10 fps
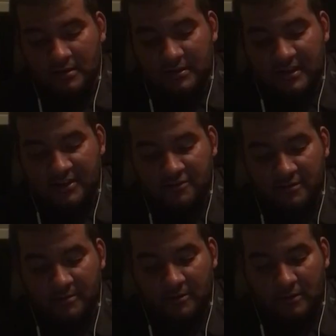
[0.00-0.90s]
Night
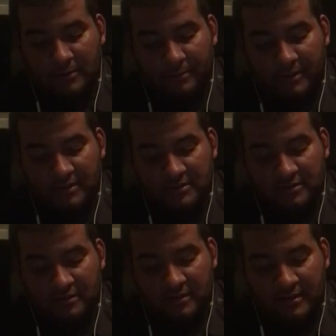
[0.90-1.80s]
Dream Incorporated is
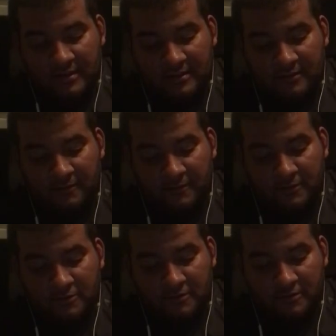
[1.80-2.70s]
looking at the
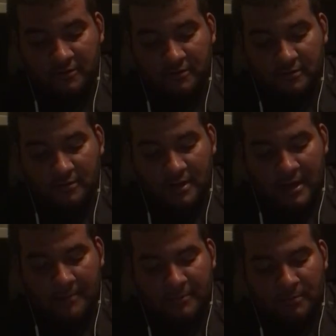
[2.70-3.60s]
future
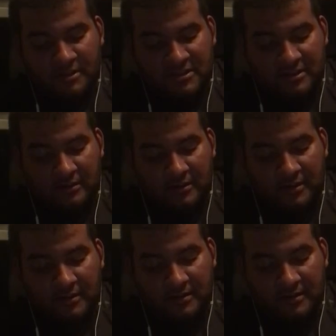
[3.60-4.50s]

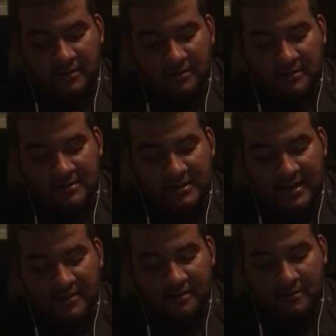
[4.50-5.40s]
optimistically and
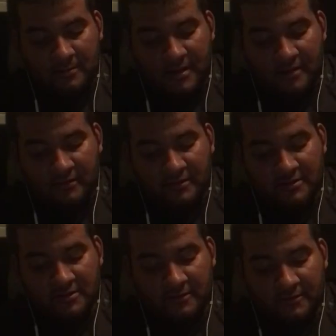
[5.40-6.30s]
excited about the
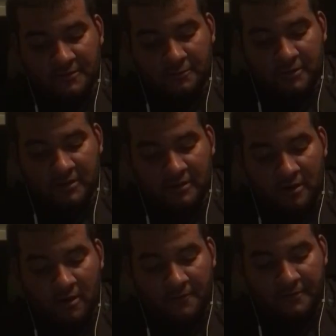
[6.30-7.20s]
service we can
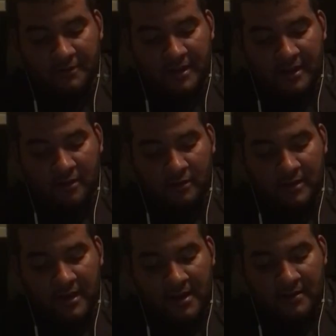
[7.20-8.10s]
offer now
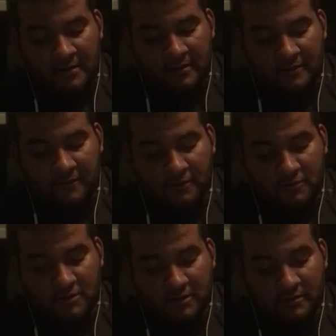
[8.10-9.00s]
and in the
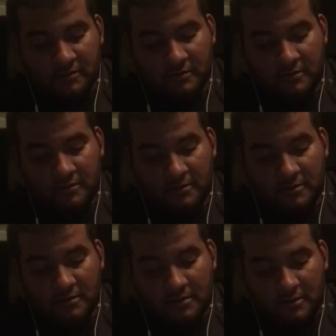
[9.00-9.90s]
future.
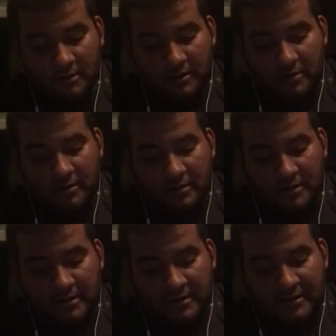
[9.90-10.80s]

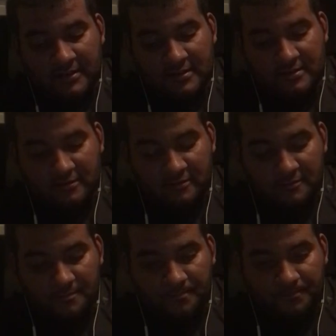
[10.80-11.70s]
Alright guys, so
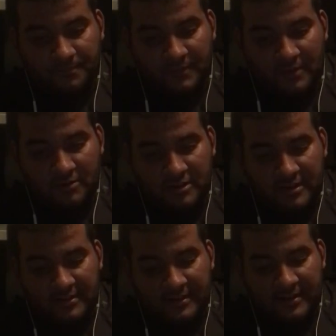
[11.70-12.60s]
go
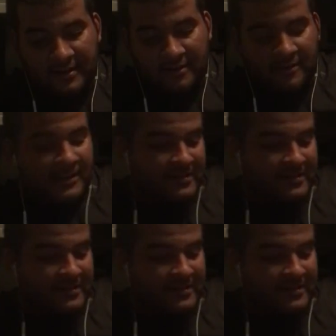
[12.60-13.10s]
check that out. Like I